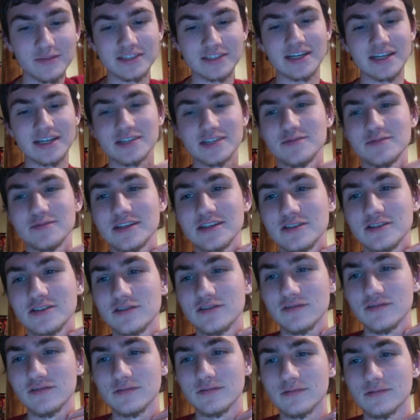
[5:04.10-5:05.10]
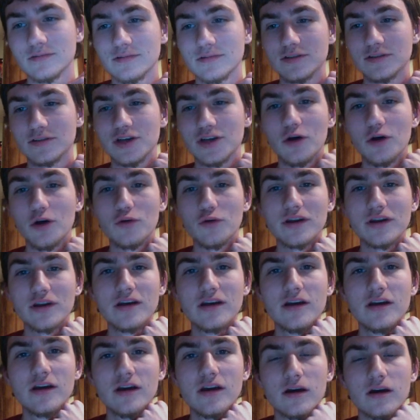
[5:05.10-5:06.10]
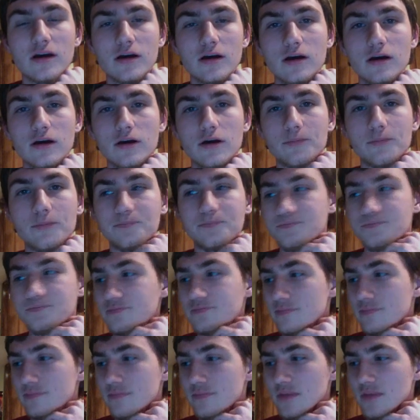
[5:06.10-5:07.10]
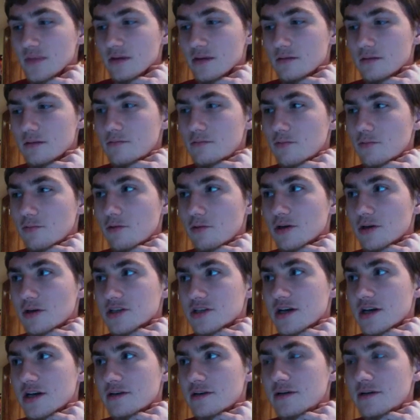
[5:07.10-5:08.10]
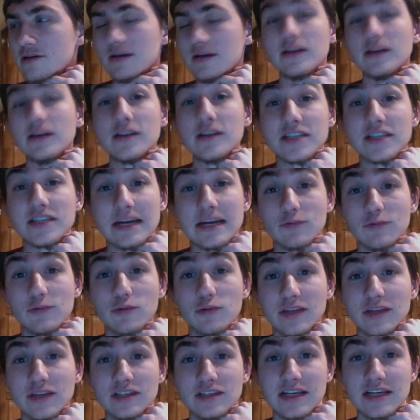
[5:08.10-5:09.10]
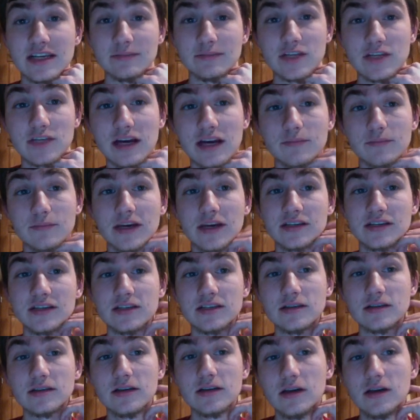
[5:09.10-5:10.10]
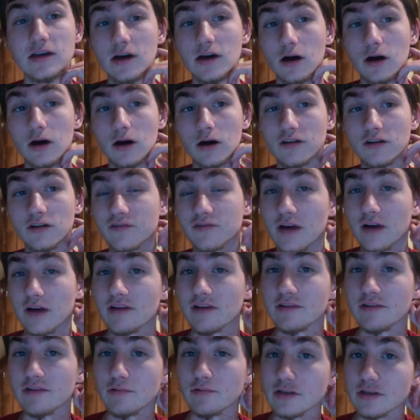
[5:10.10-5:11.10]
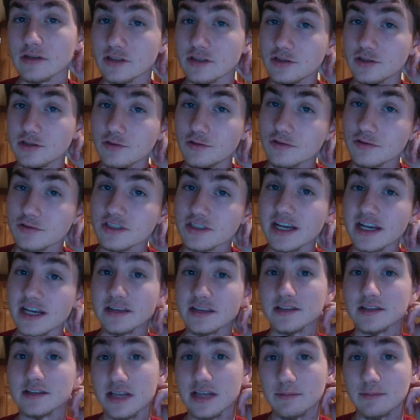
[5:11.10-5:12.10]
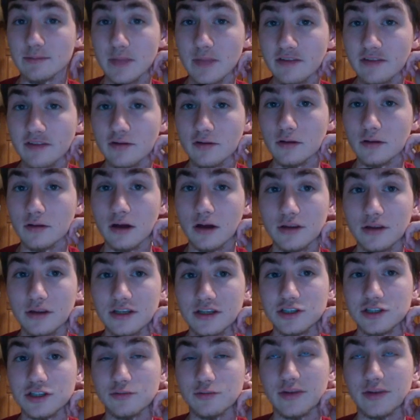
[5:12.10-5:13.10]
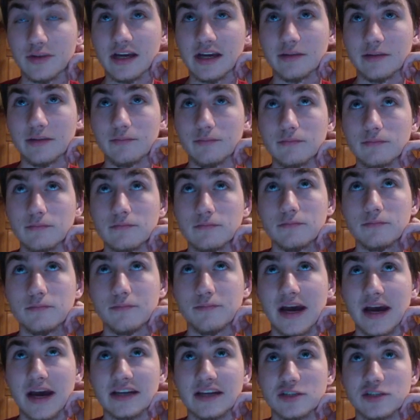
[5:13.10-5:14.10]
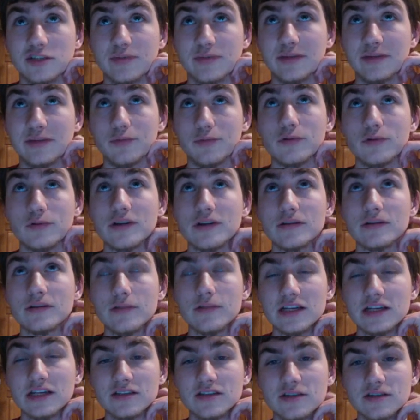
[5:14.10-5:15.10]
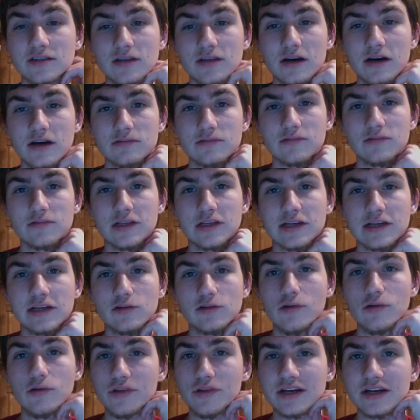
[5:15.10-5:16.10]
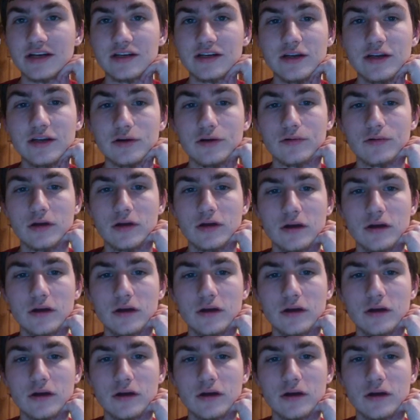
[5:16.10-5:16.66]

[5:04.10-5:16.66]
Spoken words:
my text message tone. Where was I? In the same room at the same time makes it hard for everyone to stay at the same level, unless you're playing past people, and that's not really a cool thing to do.